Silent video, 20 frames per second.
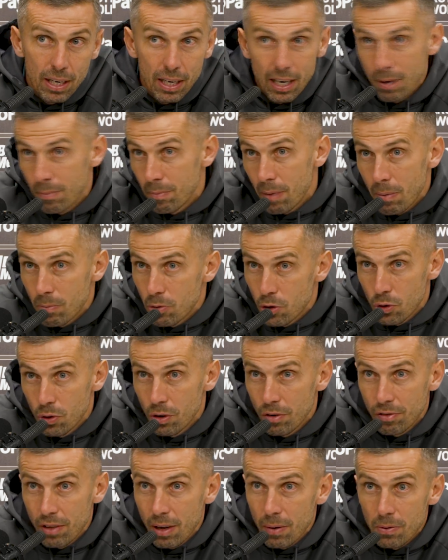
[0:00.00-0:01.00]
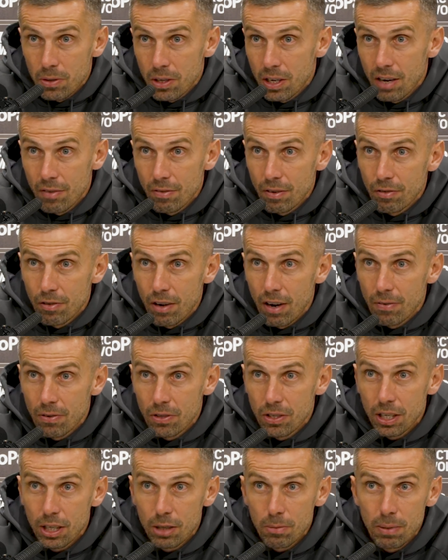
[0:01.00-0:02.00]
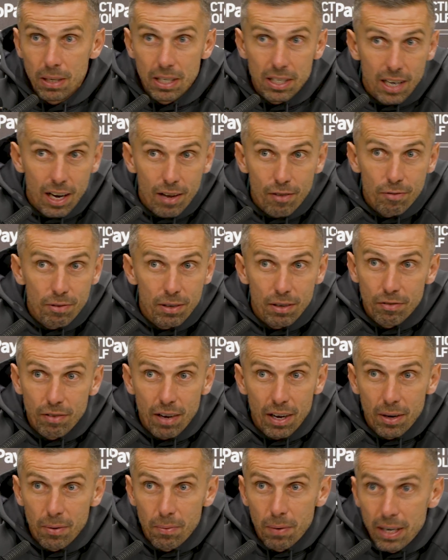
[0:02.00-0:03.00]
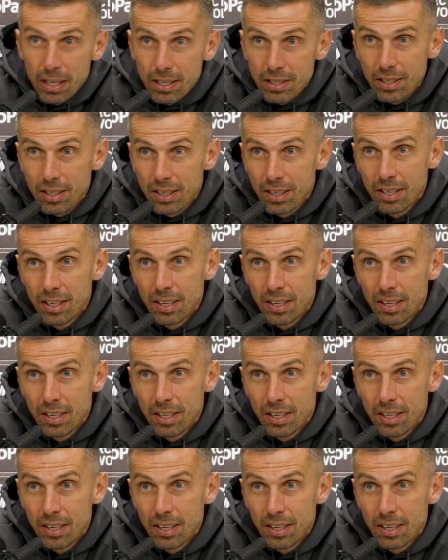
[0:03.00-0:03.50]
And I'm, I'm, sure if there was another five or six minutes left, we'd have found a way to